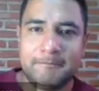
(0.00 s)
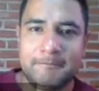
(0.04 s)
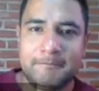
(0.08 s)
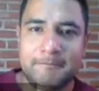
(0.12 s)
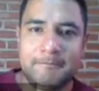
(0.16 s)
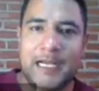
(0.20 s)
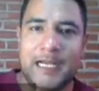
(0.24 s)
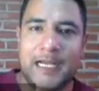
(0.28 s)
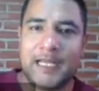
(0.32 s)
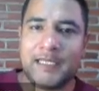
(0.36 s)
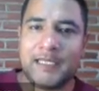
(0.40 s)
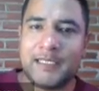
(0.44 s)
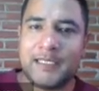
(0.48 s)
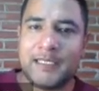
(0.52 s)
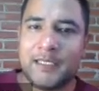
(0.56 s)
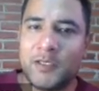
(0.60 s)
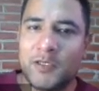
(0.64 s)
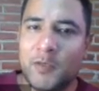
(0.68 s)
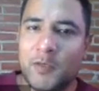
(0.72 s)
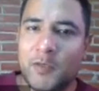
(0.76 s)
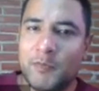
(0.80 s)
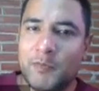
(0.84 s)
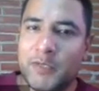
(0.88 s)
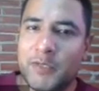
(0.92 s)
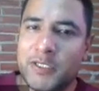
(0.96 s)
And the
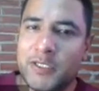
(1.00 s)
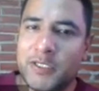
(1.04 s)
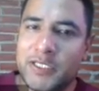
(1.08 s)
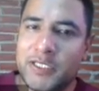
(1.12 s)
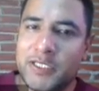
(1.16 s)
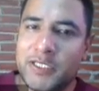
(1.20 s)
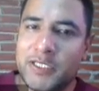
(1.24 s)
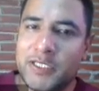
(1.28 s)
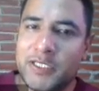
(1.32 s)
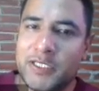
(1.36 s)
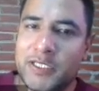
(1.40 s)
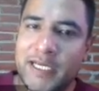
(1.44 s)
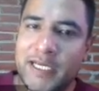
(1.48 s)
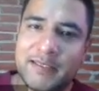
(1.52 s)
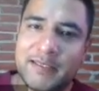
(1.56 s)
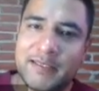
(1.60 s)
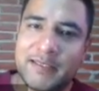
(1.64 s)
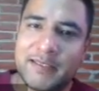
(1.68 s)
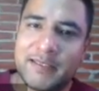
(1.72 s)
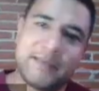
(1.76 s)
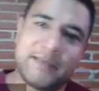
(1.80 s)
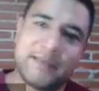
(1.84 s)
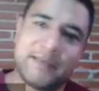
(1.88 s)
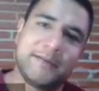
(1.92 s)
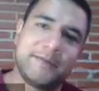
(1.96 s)
number 6,
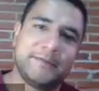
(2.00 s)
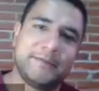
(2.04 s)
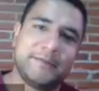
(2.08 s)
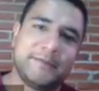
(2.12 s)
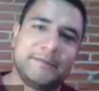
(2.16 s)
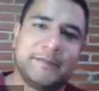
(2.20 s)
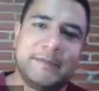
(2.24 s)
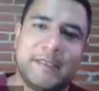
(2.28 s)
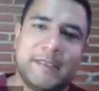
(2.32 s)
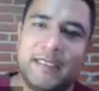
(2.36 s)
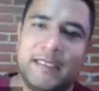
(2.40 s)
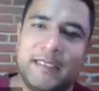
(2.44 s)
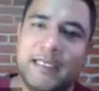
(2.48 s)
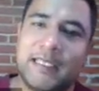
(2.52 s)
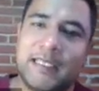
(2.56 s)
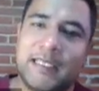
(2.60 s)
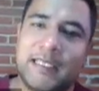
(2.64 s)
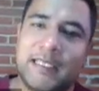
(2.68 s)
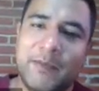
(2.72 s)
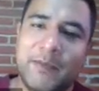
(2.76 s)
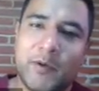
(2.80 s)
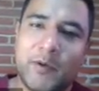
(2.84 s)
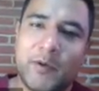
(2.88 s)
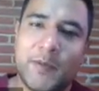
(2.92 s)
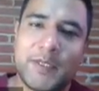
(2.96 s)
that
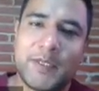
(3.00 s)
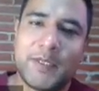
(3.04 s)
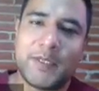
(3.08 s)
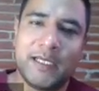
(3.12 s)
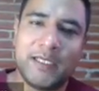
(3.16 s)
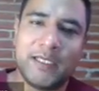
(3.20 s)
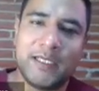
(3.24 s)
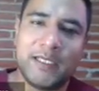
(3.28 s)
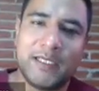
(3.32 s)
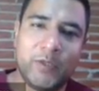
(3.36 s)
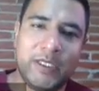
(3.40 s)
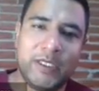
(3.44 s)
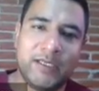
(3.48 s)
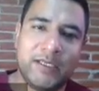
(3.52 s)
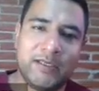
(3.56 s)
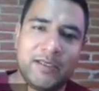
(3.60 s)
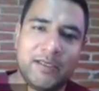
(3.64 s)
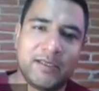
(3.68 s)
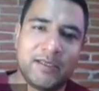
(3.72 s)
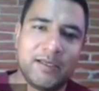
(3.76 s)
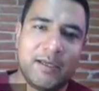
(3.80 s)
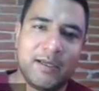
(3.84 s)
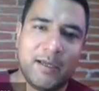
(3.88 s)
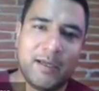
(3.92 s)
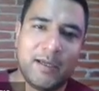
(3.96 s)
can be represented with
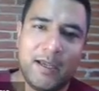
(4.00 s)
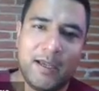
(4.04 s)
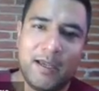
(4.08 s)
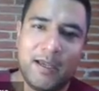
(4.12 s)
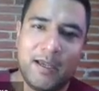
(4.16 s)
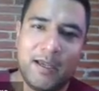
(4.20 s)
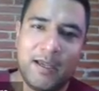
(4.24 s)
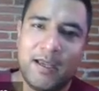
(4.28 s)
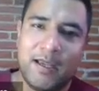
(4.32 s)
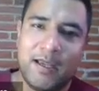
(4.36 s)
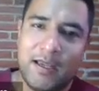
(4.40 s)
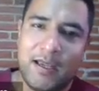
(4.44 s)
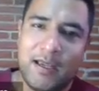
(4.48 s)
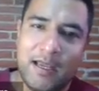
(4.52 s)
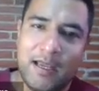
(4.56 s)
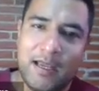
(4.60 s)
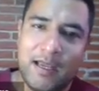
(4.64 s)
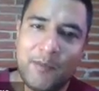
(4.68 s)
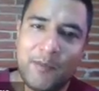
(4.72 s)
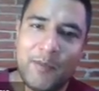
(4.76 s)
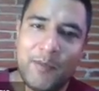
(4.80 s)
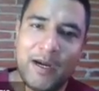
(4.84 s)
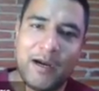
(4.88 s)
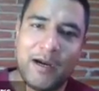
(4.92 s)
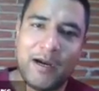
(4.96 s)
a
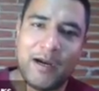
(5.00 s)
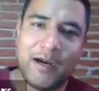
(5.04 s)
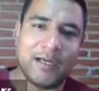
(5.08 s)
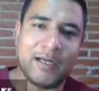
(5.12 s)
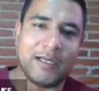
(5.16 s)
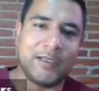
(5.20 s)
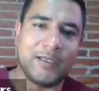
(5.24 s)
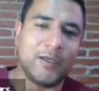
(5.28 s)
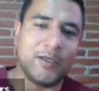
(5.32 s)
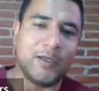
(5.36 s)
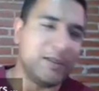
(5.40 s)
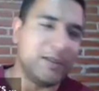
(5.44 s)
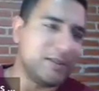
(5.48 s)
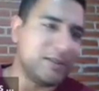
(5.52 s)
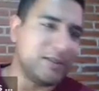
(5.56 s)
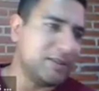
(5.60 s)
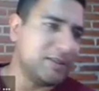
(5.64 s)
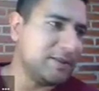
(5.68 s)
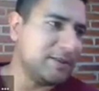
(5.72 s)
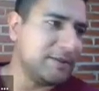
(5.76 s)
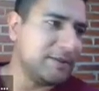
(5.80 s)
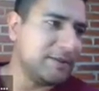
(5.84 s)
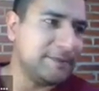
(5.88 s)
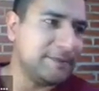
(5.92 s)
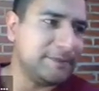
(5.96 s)
bar and a dot,
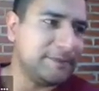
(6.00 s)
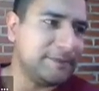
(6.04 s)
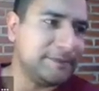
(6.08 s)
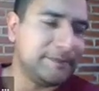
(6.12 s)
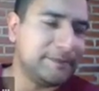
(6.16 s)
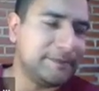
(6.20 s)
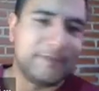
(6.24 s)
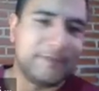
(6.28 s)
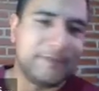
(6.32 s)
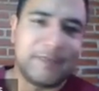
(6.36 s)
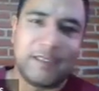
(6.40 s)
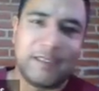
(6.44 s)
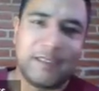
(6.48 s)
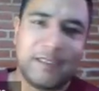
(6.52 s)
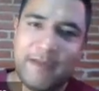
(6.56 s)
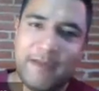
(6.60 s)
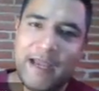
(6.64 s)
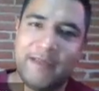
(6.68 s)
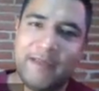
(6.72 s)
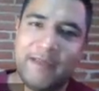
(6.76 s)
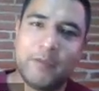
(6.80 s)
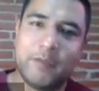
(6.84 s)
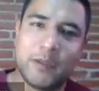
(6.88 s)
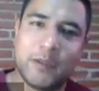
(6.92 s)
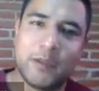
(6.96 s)

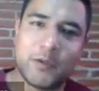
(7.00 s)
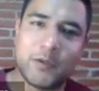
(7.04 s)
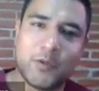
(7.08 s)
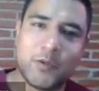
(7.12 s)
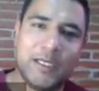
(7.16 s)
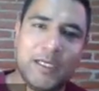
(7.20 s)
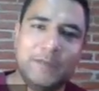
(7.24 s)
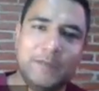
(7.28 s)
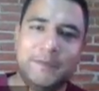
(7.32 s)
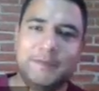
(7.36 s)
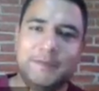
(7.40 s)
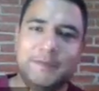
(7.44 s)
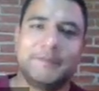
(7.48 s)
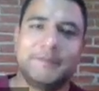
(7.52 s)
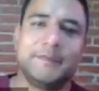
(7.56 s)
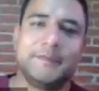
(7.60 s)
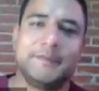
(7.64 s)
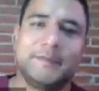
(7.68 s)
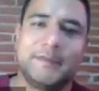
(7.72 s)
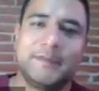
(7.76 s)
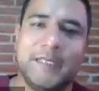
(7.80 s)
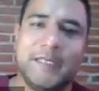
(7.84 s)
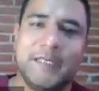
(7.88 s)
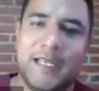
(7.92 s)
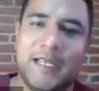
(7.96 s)
5 plus 1,
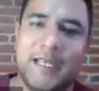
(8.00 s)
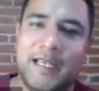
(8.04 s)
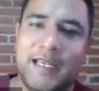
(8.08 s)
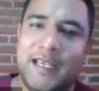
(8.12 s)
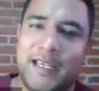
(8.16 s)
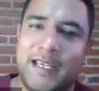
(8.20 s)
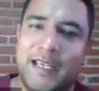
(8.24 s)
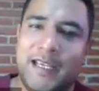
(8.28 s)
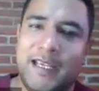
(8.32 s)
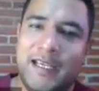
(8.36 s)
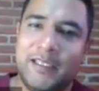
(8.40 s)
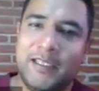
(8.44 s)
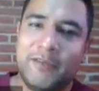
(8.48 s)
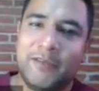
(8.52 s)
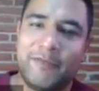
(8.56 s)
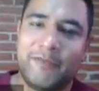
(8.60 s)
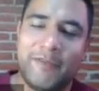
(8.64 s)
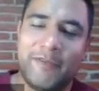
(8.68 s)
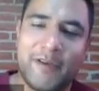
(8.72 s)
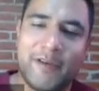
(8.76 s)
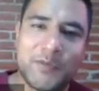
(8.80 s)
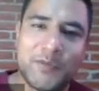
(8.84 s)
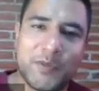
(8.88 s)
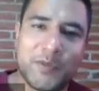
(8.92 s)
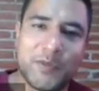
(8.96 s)
in the
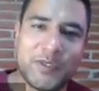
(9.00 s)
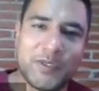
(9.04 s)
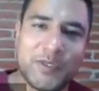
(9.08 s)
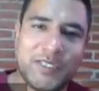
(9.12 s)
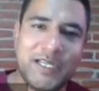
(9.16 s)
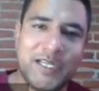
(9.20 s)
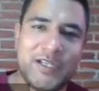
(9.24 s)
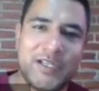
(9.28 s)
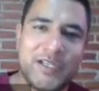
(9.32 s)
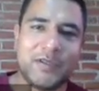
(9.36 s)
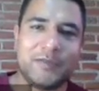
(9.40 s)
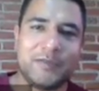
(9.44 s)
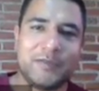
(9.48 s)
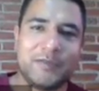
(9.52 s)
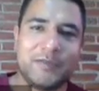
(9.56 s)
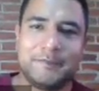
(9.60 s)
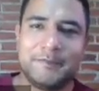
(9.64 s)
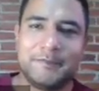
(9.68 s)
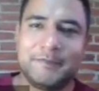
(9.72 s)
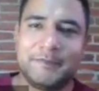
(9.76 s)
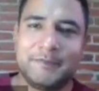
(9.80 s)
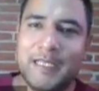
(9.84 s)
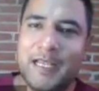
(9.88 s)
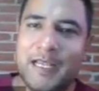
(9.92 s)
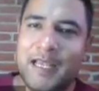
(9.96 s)
first position.
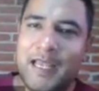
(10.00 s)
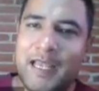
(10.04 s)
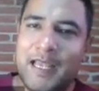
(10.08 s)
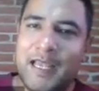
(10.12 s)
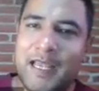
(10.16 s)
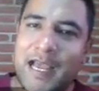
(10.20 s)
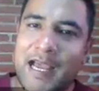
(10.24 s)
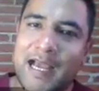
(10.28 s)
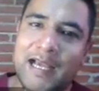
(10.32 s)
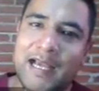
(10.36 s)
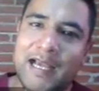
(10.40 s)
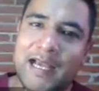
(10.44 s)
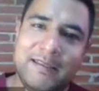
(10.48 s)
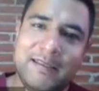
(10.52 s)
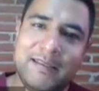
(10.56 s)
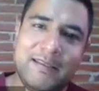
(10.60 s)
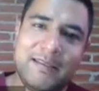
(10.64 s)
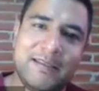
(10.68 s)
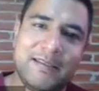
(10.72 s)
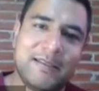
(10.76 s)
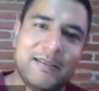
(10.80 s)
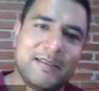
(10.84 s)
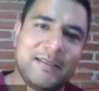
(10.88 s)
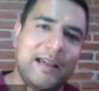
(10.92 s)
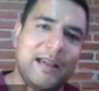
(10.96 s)
And
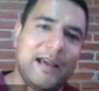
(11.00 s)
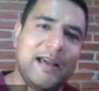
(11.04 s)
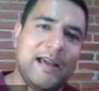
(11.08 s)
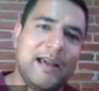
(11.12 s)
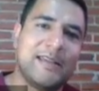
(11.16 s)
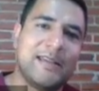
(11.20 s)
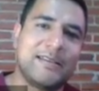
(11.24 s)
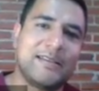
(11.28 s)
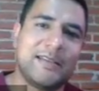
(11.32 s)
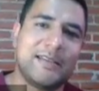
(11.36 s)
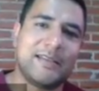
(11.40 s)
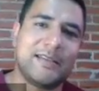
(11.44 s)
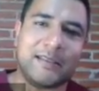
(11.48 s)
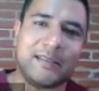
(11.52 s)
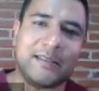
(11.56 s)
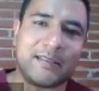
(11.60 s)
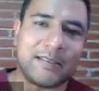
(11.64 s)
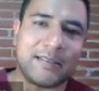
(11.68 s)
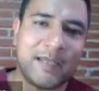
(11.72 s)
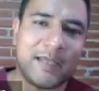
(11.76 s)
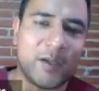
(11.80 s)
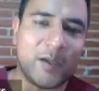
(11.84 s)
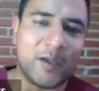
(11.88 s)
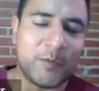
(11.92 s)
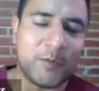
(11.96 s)
as in the
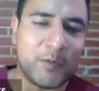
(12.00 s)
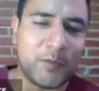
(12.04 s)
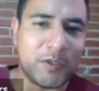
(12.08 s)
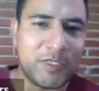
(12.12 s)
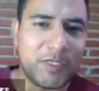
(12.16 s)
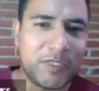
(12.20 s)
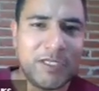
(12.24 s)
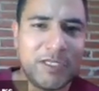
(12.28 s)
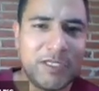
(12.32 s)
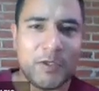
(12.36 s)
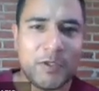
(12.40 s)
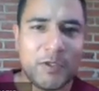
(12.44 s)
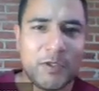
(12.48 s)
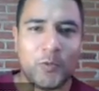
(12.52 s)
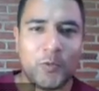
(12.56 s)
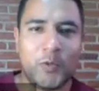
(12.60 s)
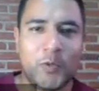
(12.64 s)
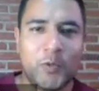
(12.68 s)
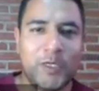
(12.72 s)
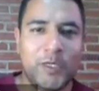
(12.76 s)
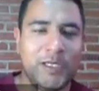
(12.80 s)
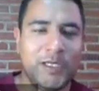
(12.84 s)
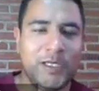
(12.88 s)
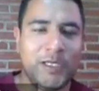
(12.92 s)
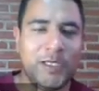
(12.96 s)
second position,
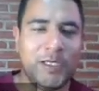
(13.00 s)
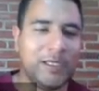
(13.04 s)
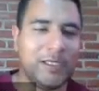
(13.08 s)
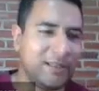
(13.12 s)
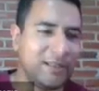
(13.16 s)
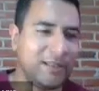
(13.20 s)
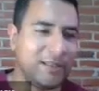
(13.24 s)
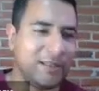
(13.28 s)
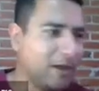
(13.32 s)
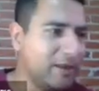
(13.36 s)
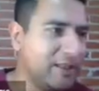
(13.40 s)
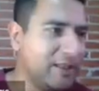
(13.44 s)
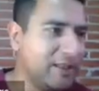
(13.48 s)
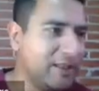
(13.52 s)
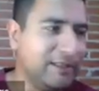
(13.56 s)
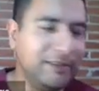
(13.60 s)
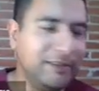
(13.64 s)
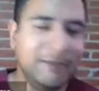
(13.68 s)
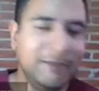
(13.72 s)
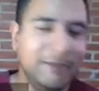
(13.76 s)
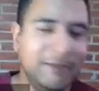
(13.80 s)
we need nothing.